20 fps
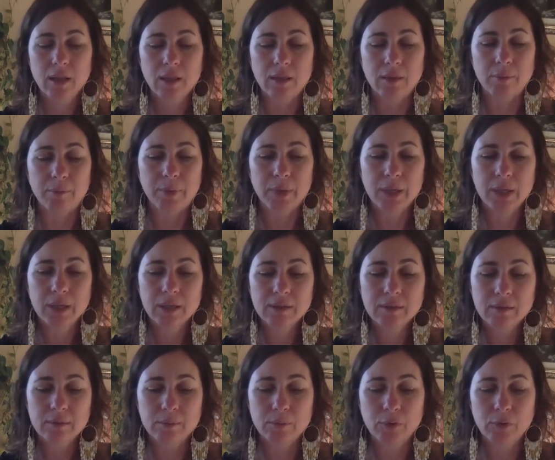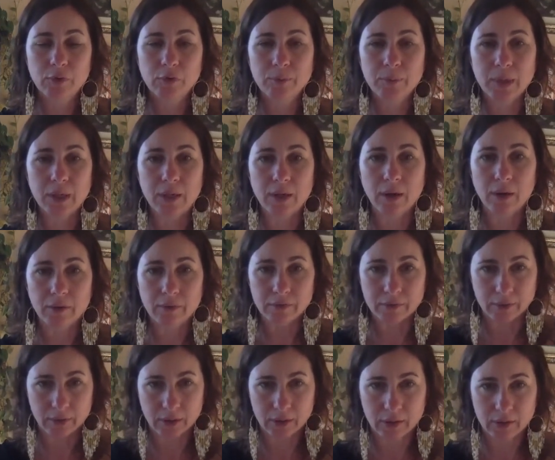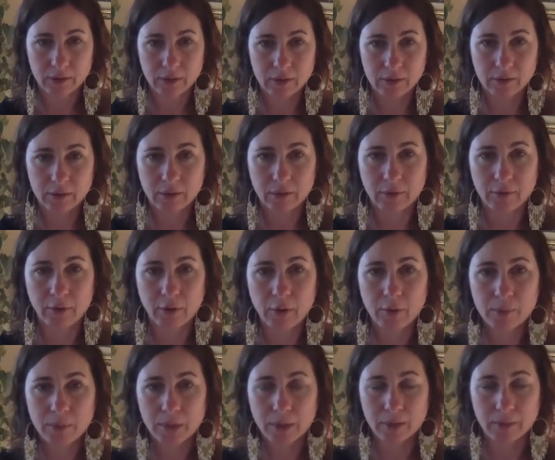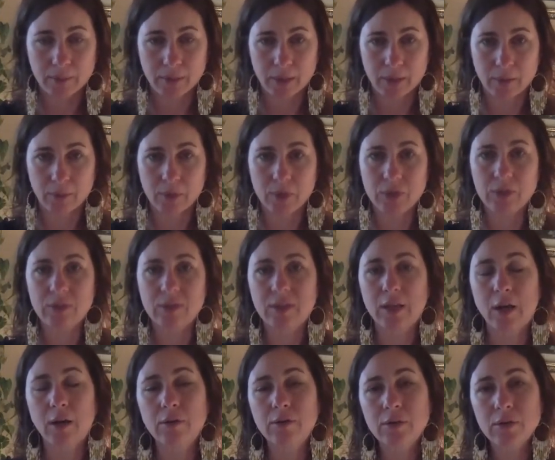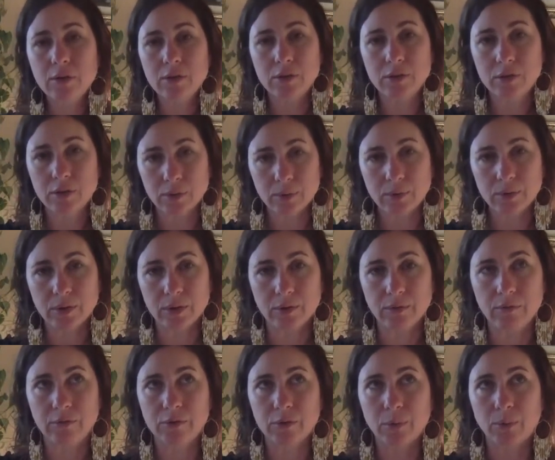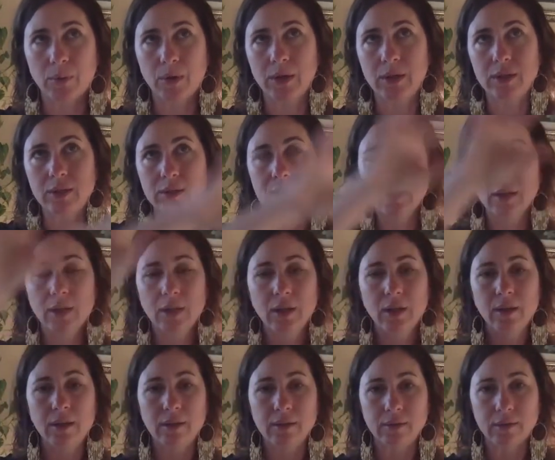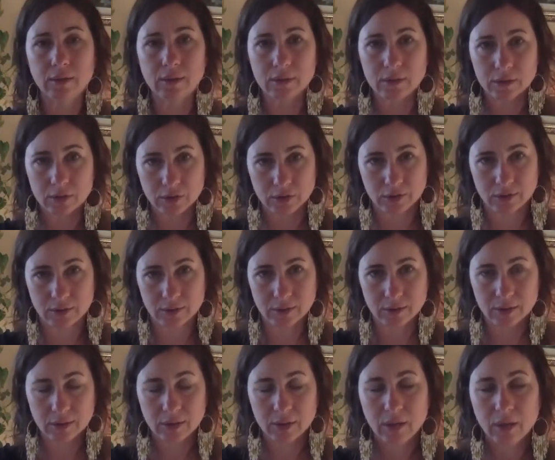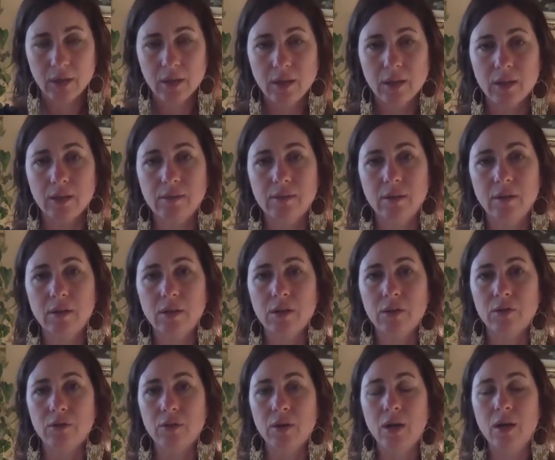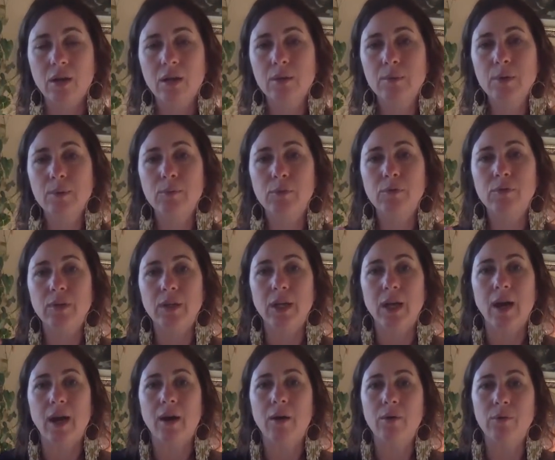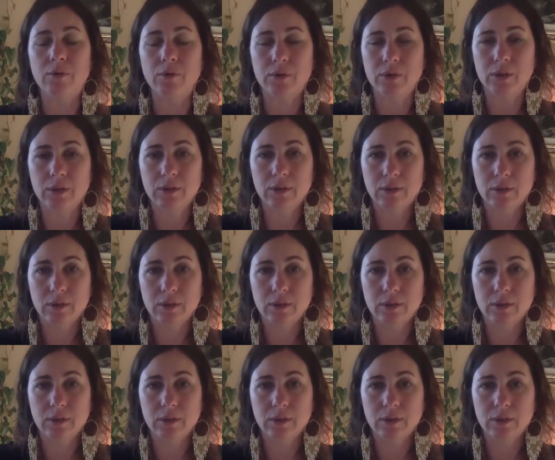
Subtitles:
the biggest movement of it, of homecoming, which is counterintuitive to what is conditioned, is that you're not going to be moving out